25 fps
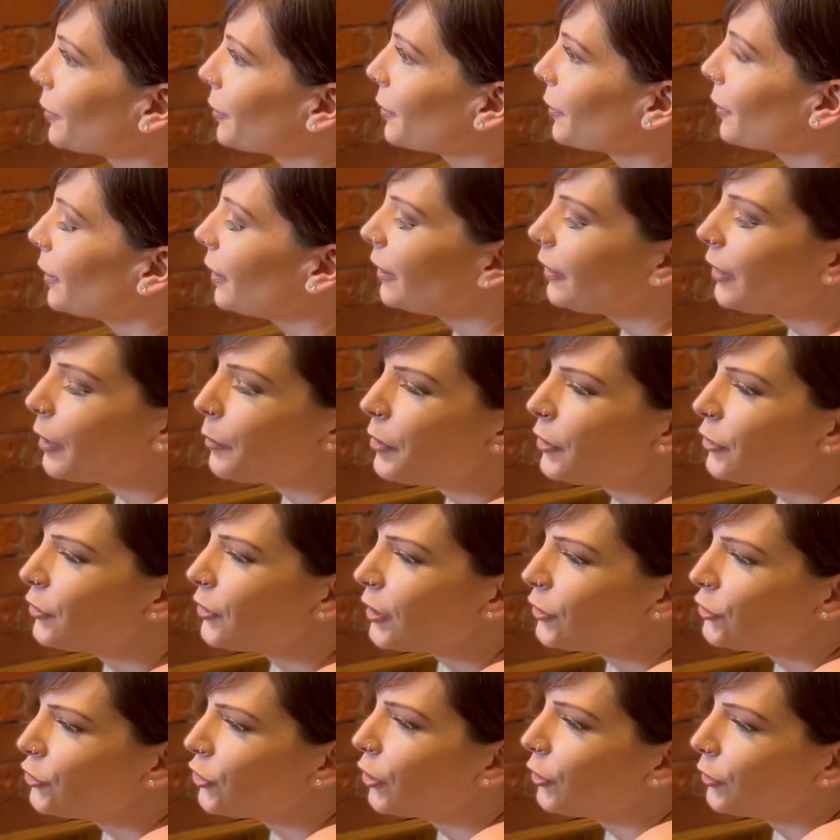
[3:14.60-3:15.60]

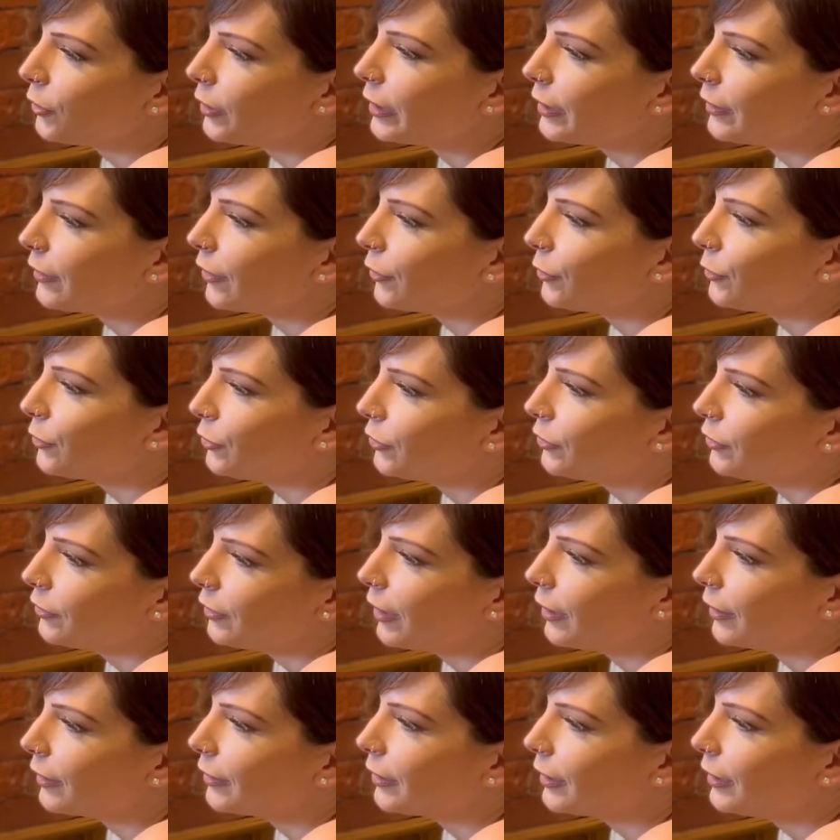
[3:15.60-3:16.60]
They're joking though,
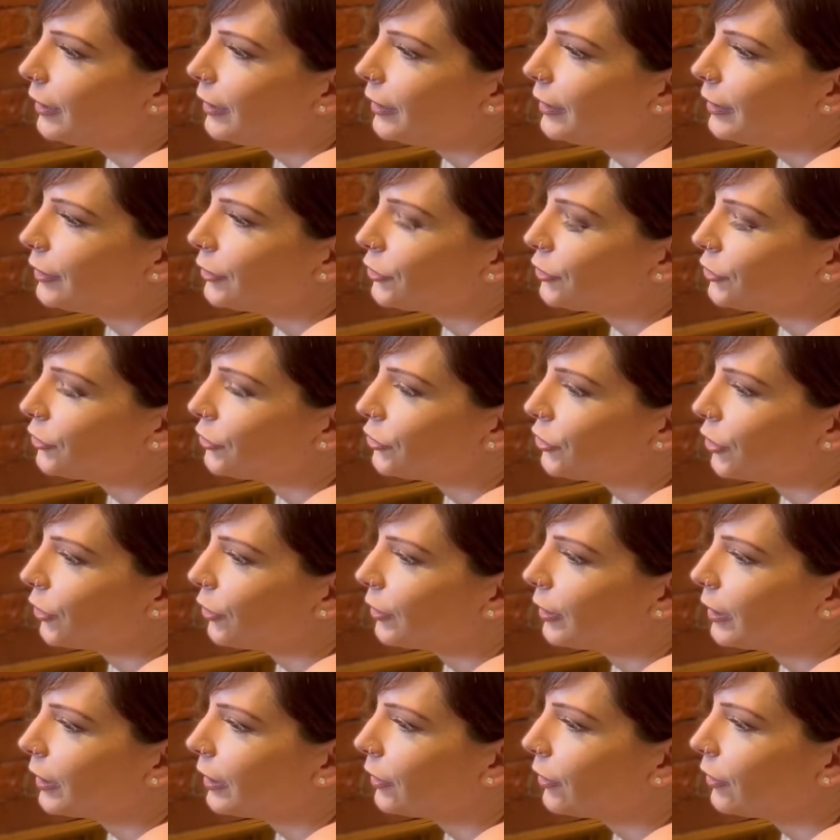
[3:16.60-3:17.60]
they're clearly just
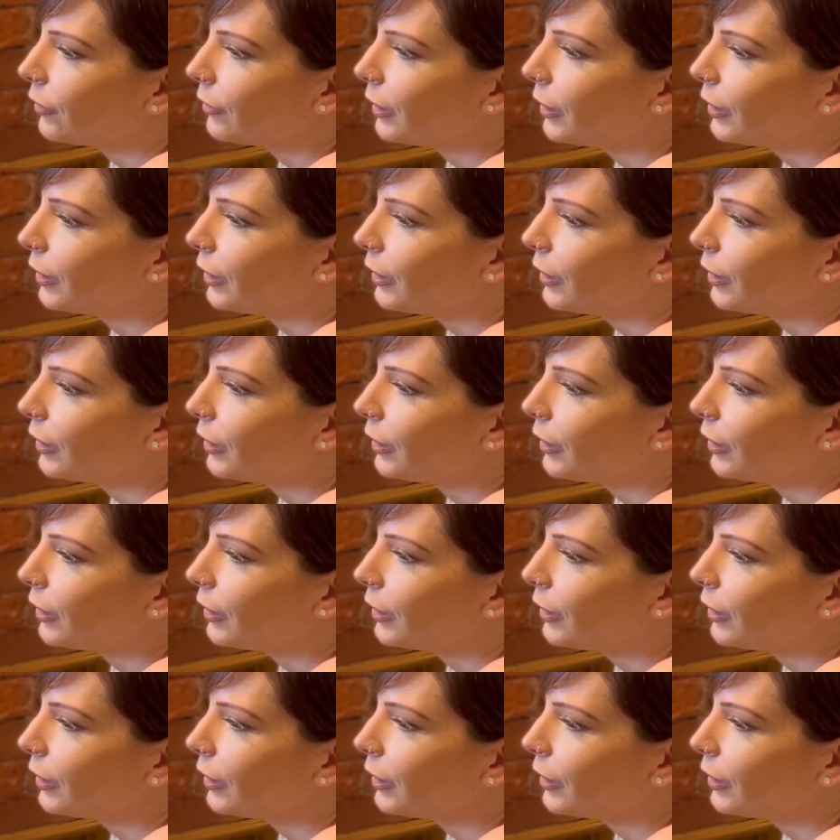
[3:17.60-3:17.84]
joking, aren't they?